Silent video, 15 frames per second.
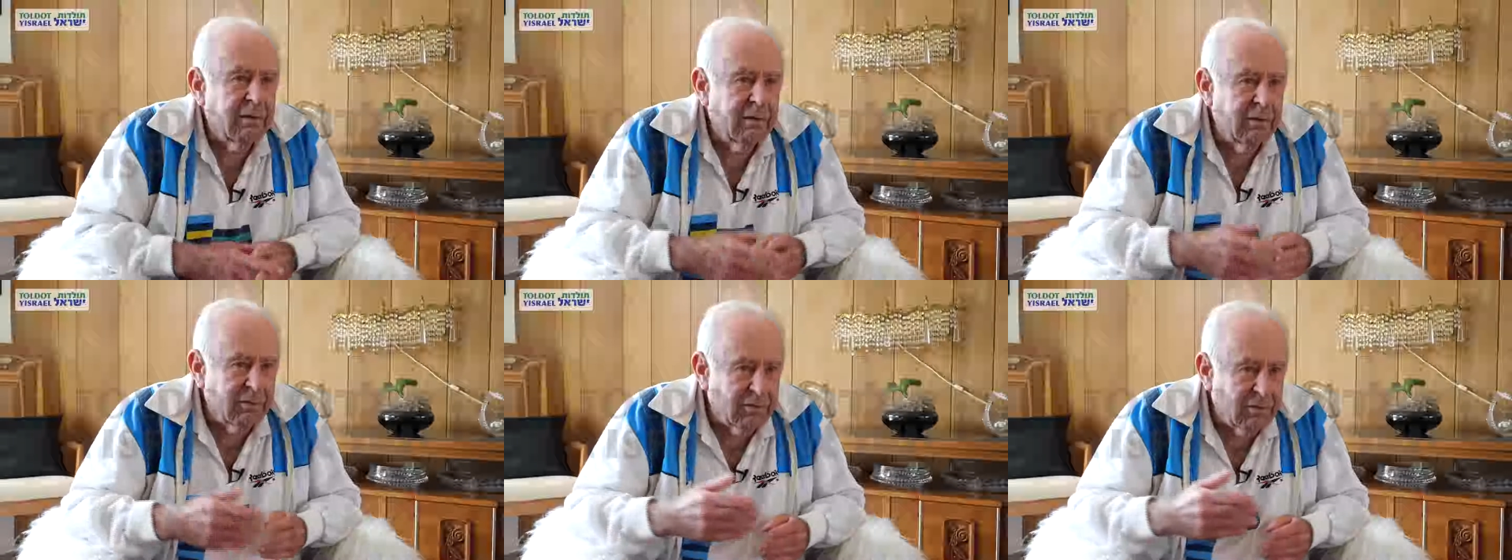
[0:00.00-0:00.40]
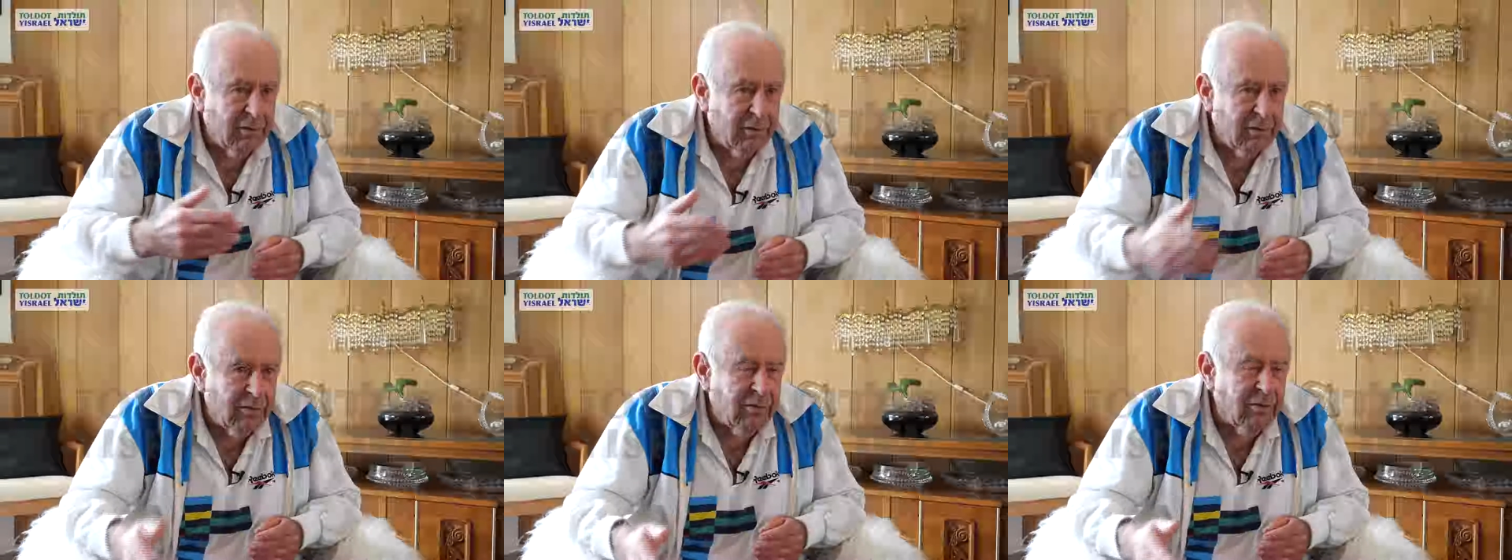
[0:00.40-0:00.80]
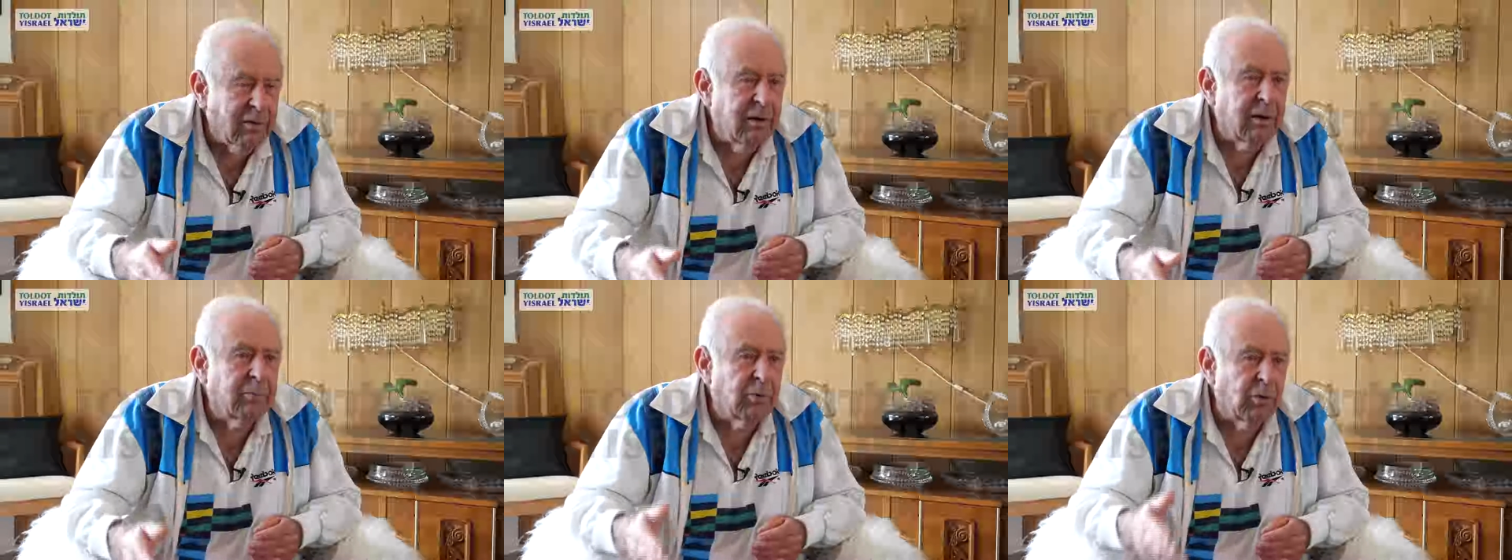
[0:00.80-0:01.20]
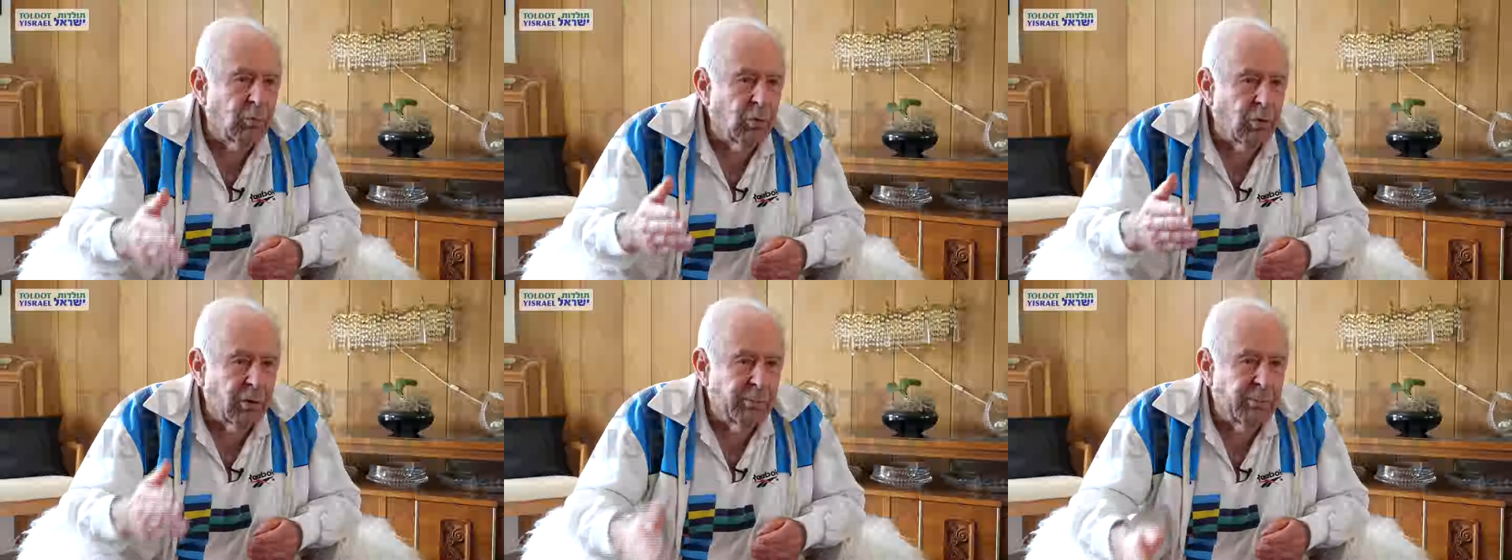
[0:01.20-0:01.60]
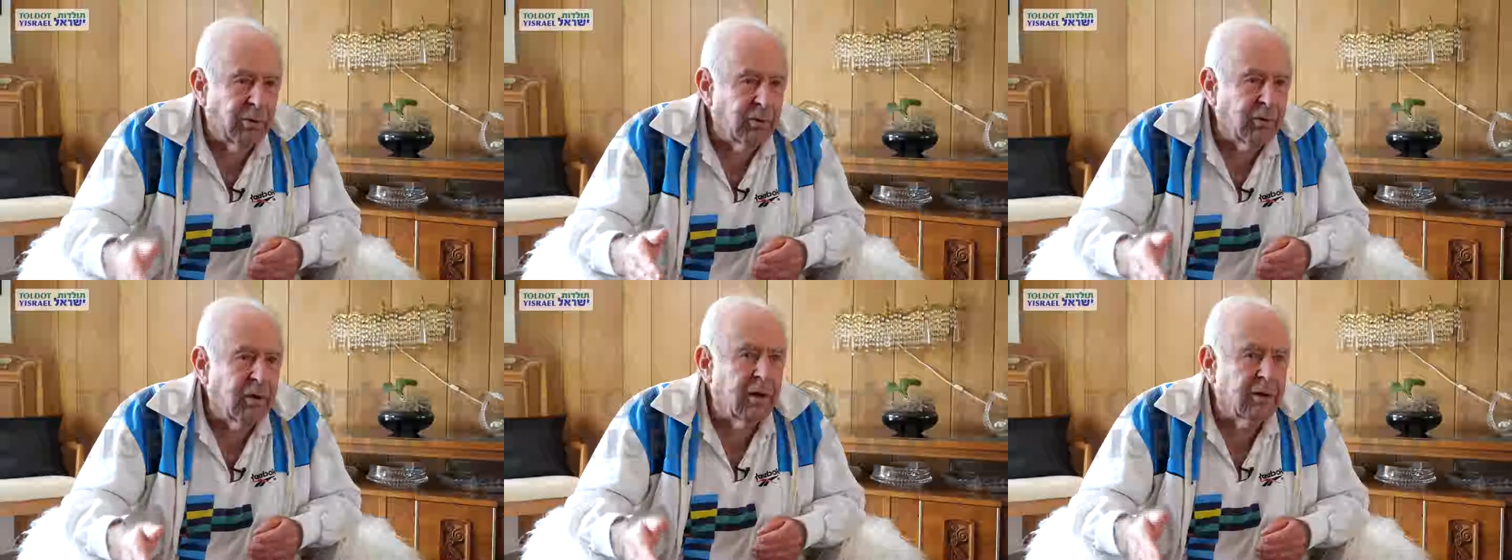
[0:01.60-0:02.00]
and sent it to them, the war
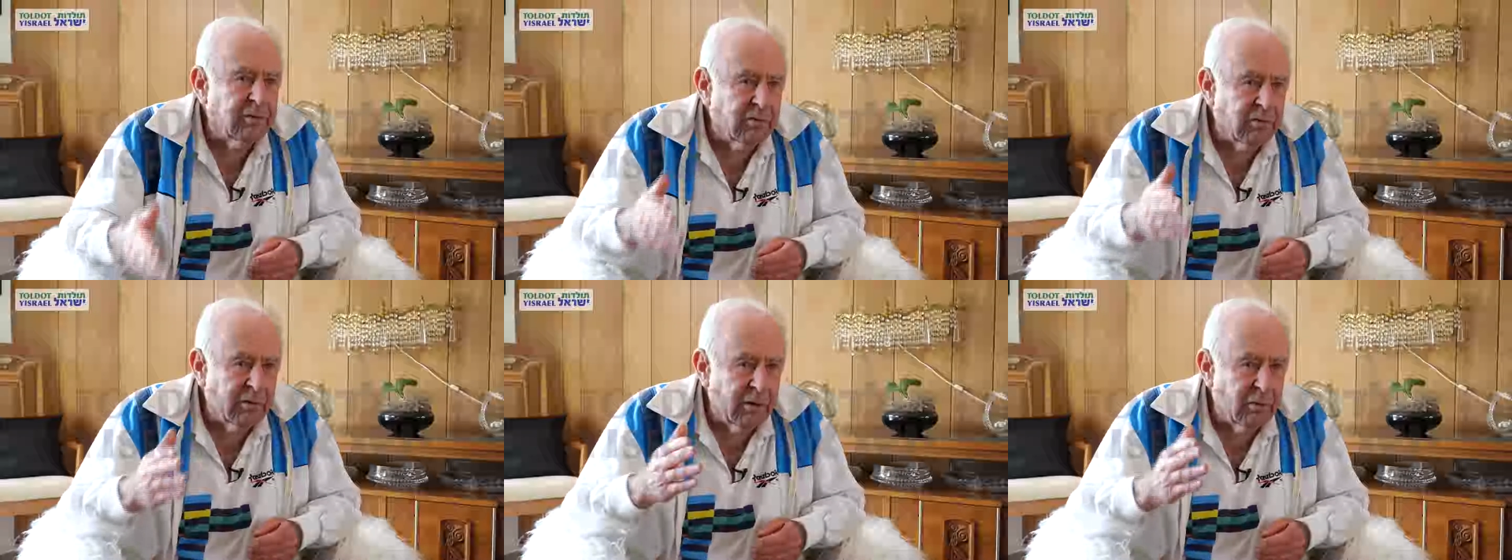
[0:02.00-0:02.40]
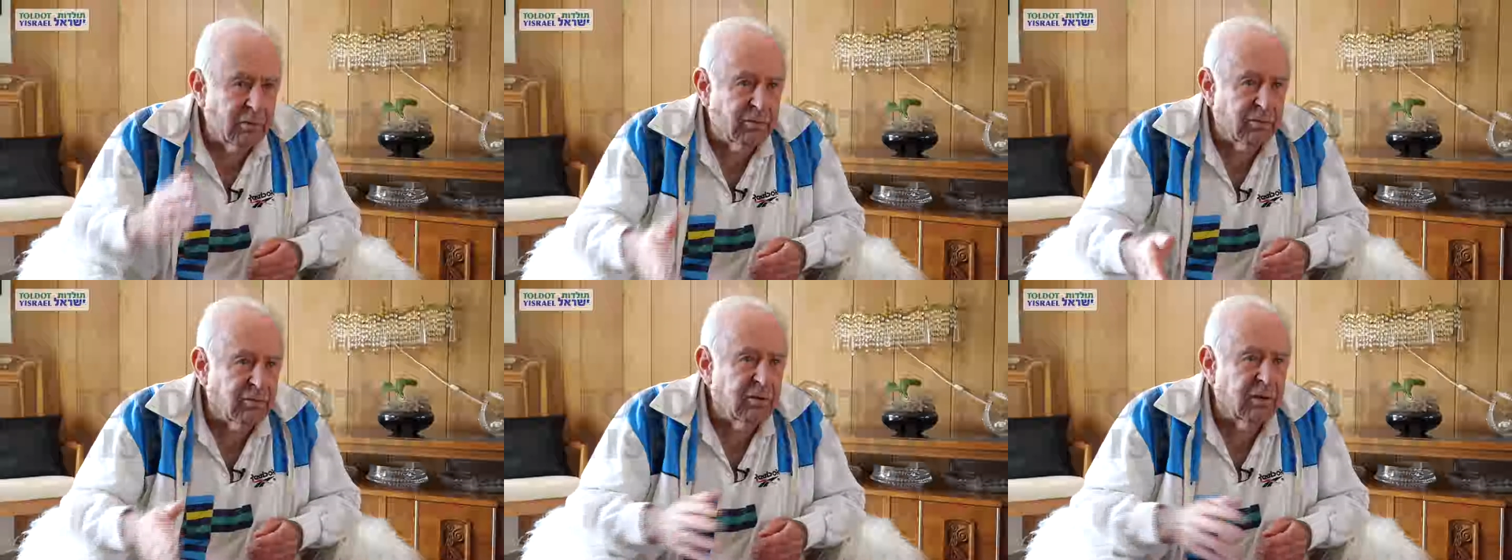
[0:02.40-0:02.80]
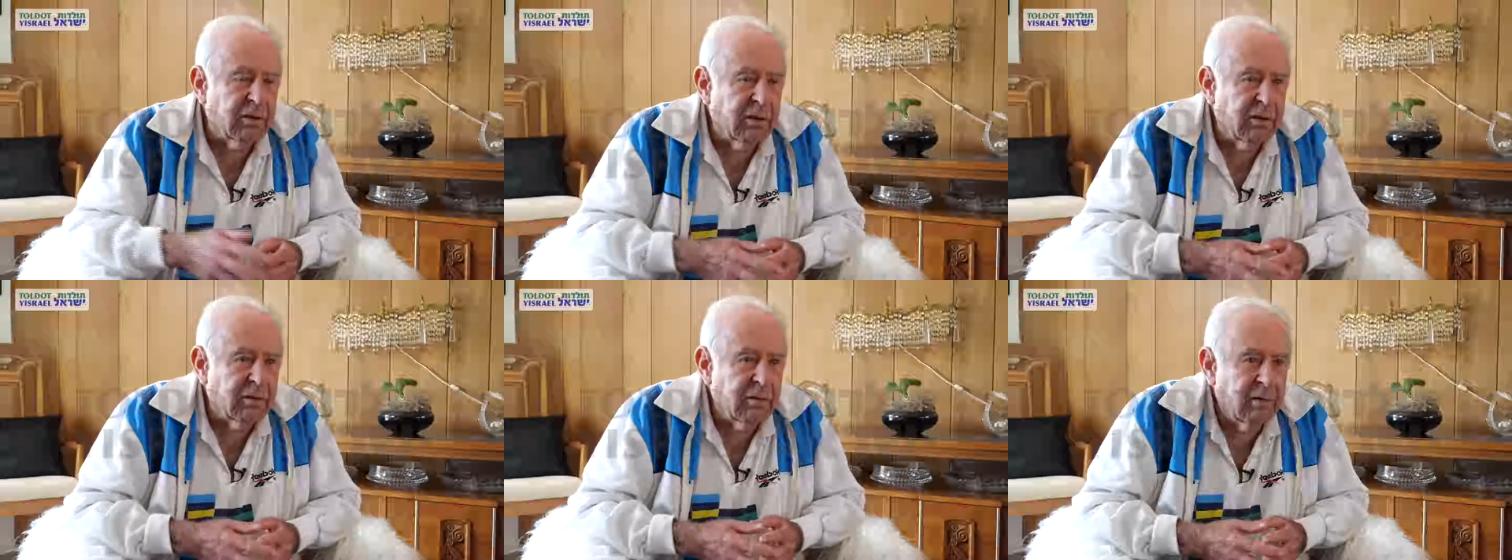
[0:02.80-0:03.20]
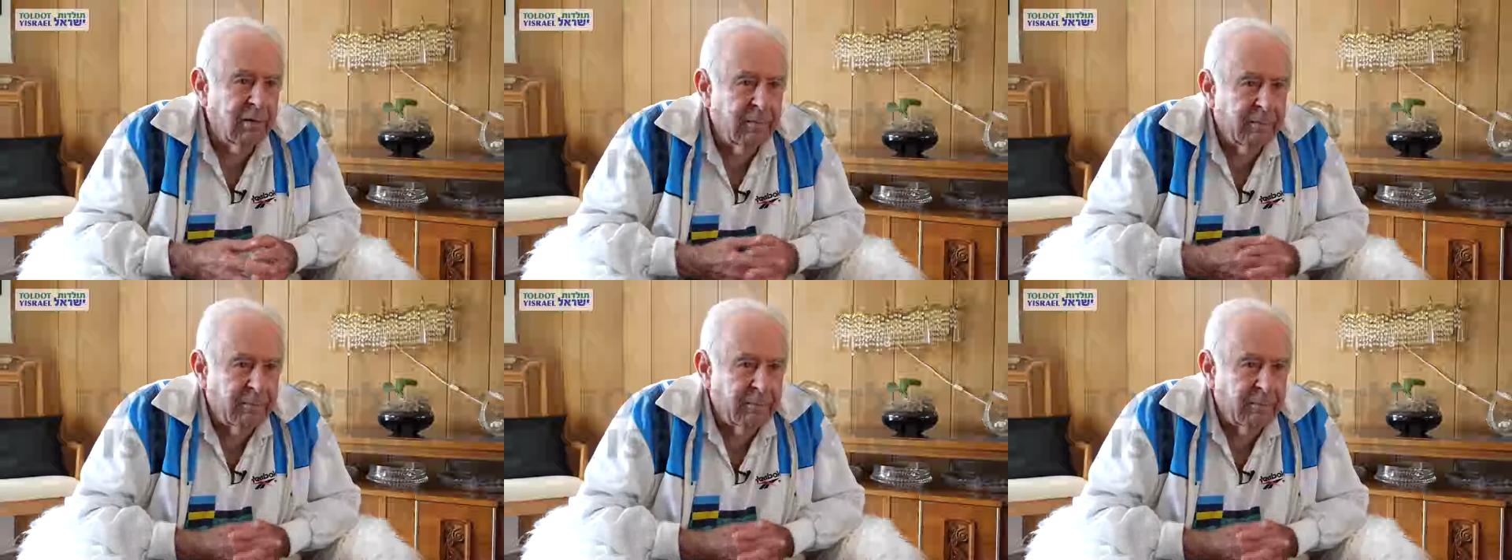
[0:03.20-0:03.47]
broke out, so they were stuck in